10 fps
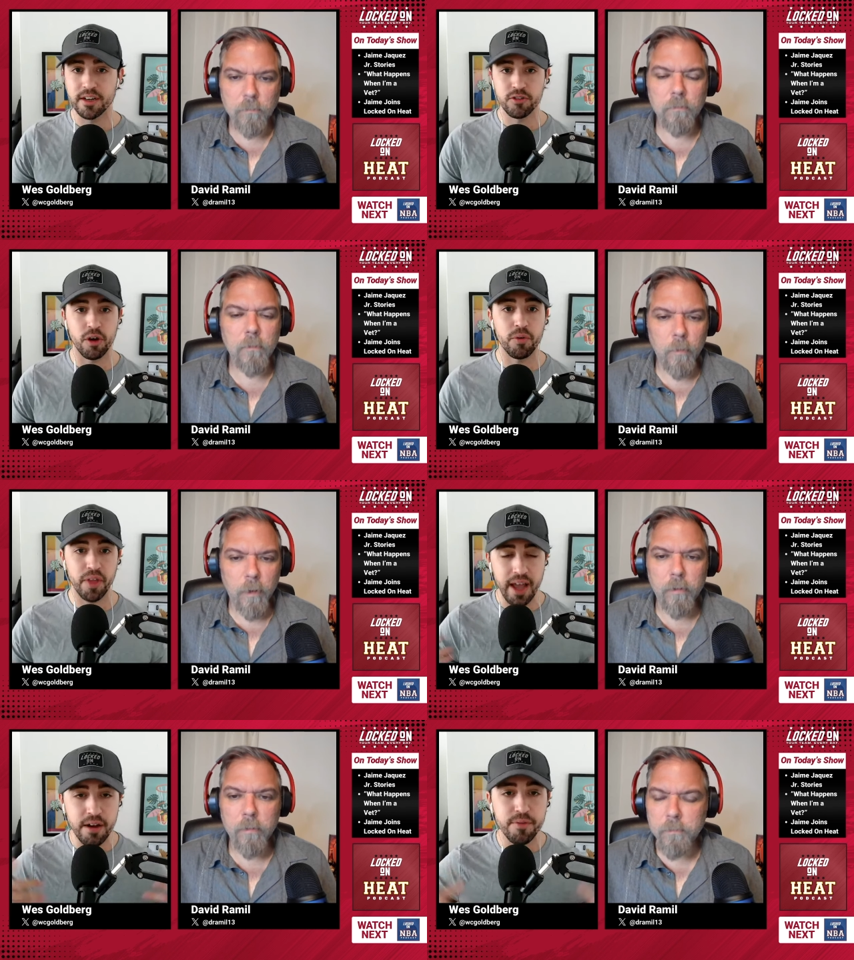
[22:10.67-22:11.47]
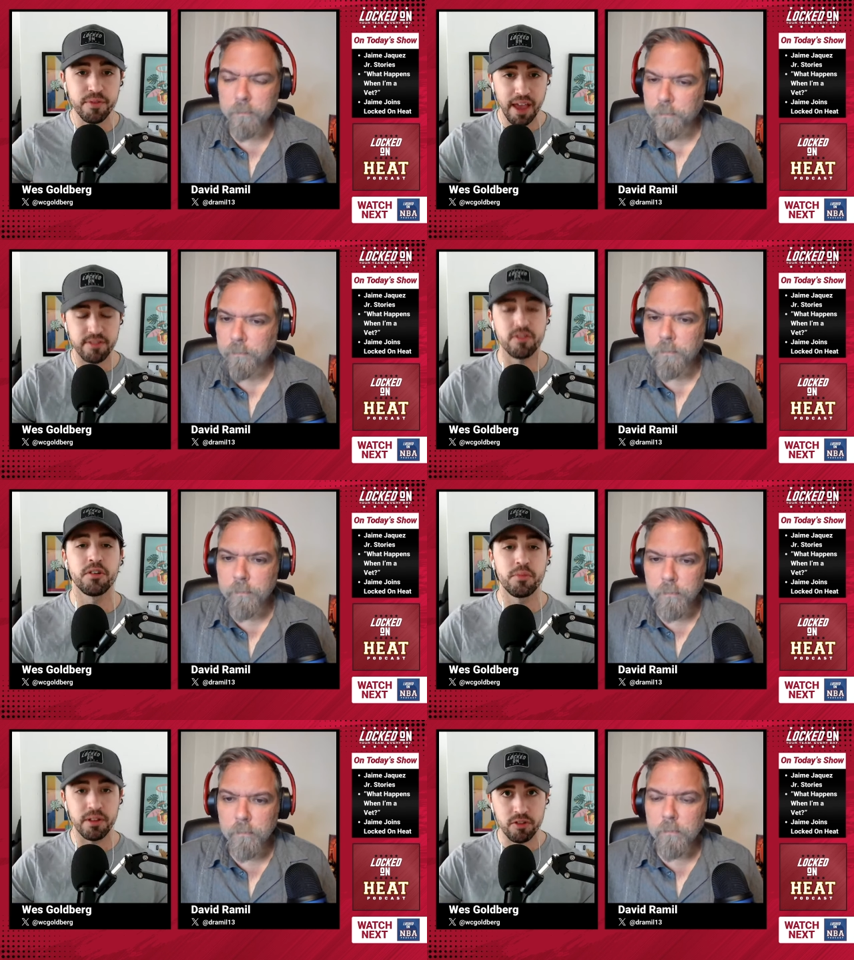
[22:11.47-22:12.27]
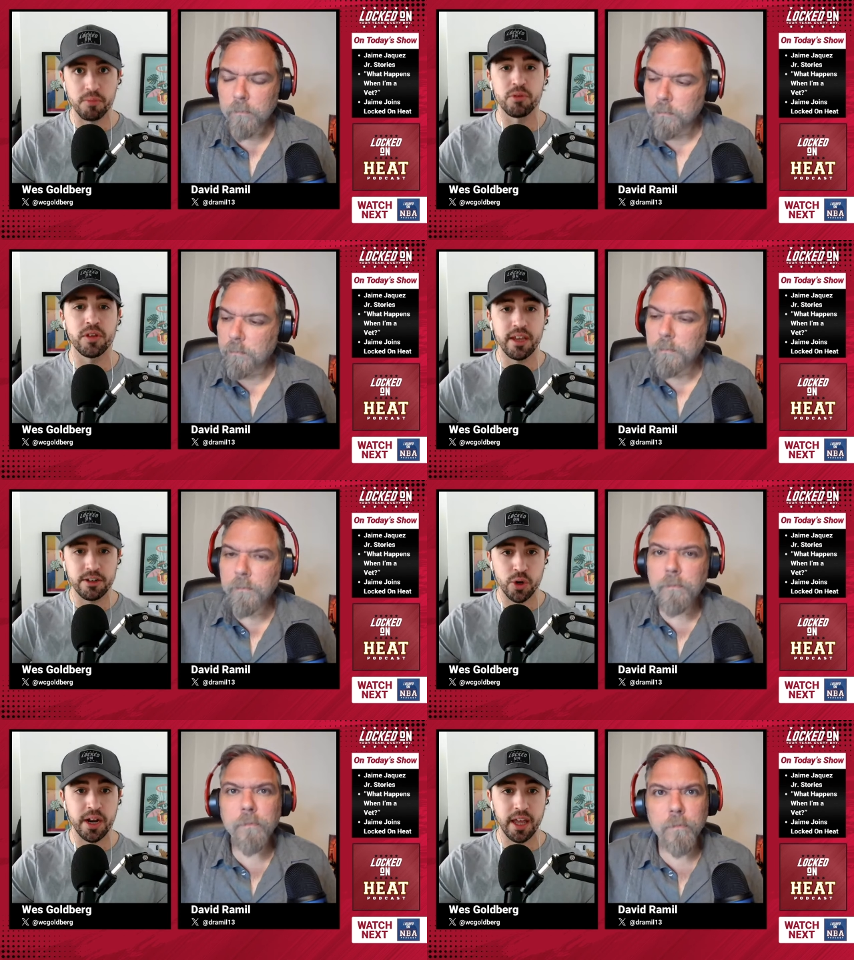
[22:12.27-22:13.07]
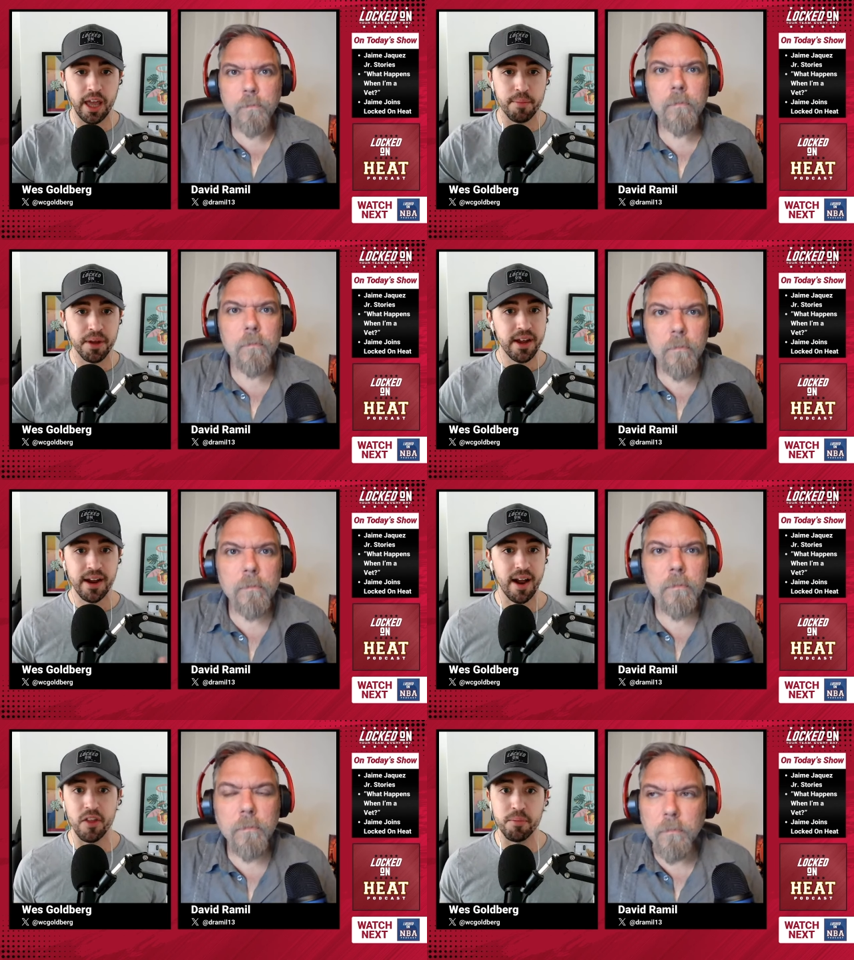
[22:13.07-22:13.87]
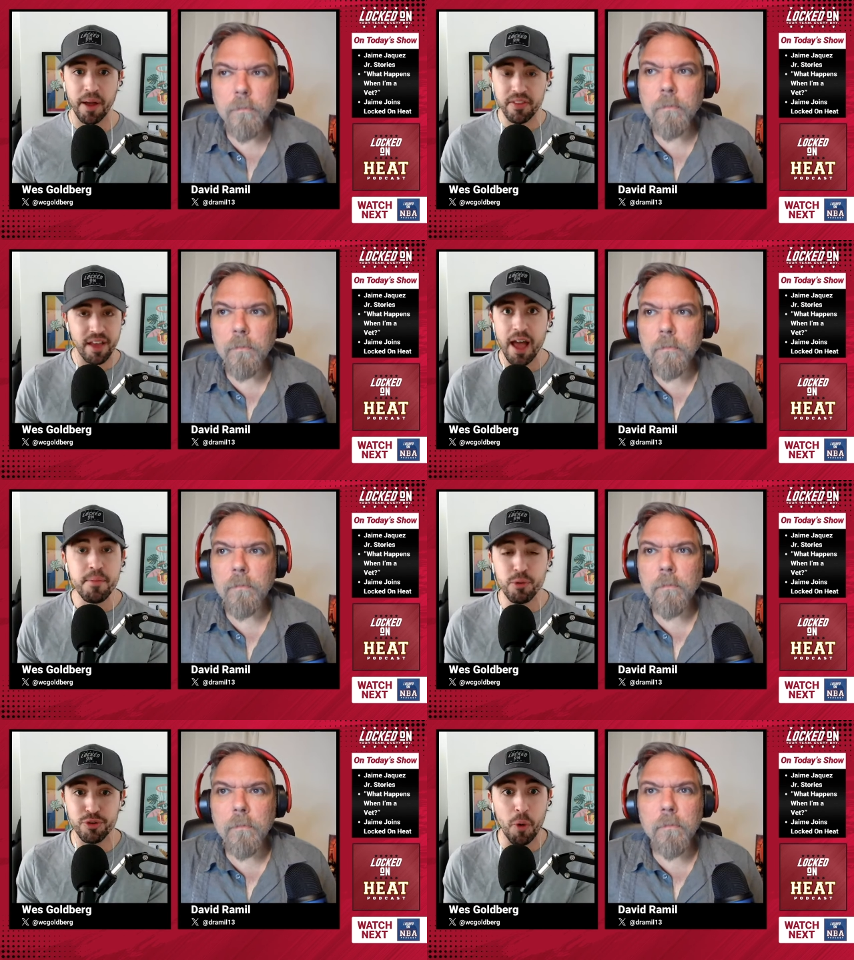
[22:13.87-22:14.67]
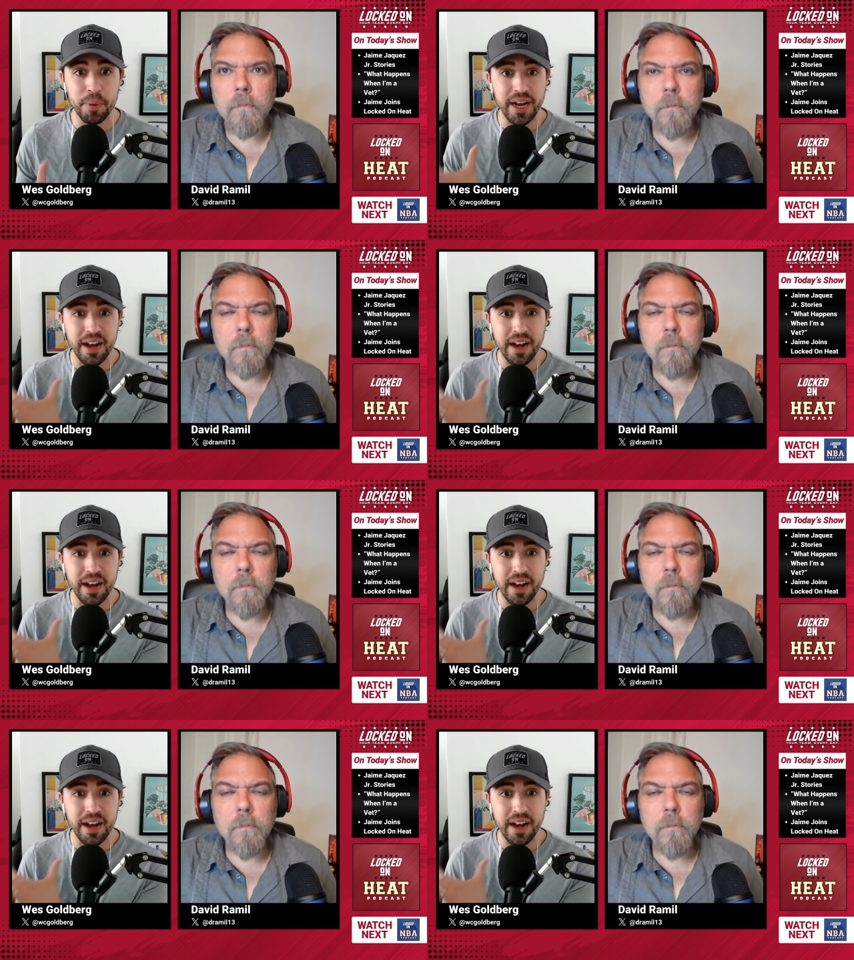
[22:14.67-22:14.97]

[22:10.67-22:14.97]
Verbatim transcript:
Speaker 1: So right. they kind of tested him in summer league and training camp. And then by the time it was opening